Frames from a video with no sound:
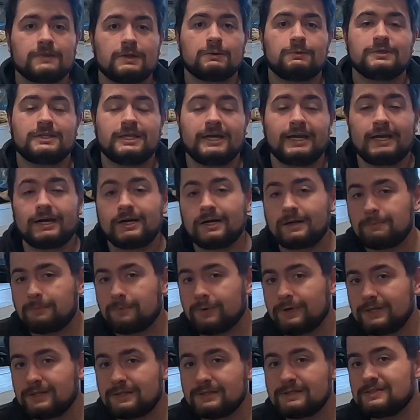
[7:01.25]
what they ended
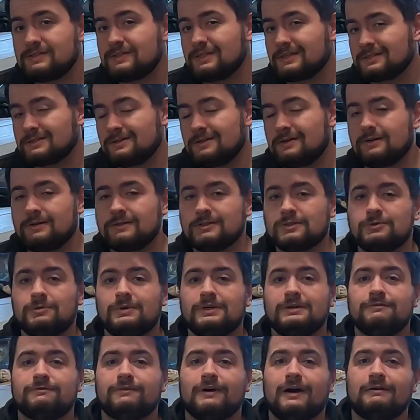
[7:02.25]
up with,
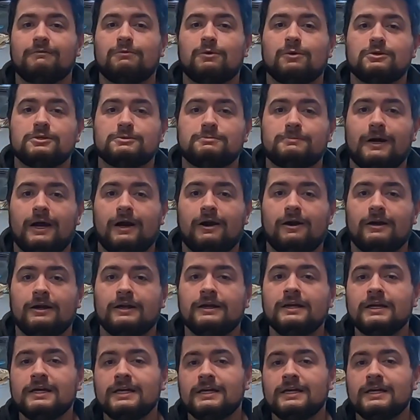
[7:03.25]
625 horsepower.